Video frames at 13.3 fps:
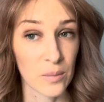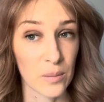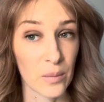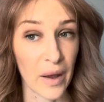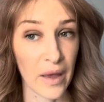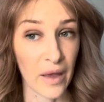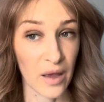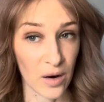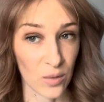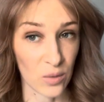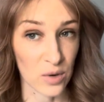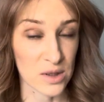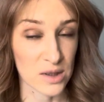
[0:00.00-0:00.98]
my hair
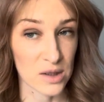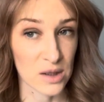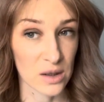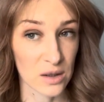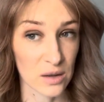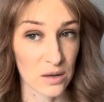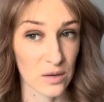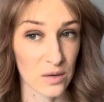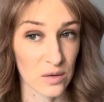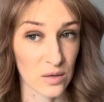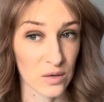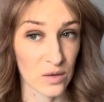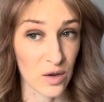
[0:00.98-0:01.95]
was
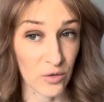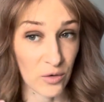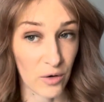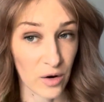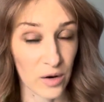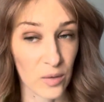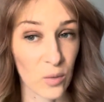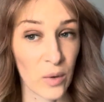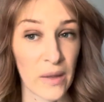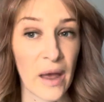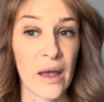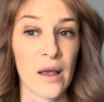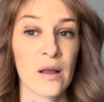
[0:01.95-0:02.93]
different when
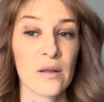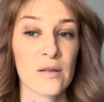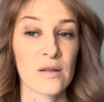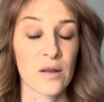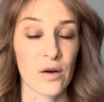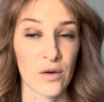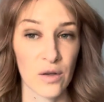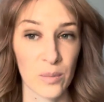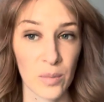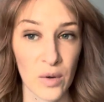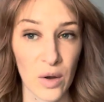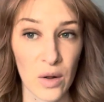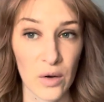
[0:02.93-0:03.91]
I started
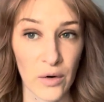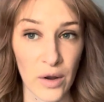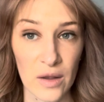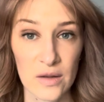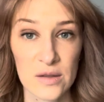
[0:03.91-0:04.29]
coloring it.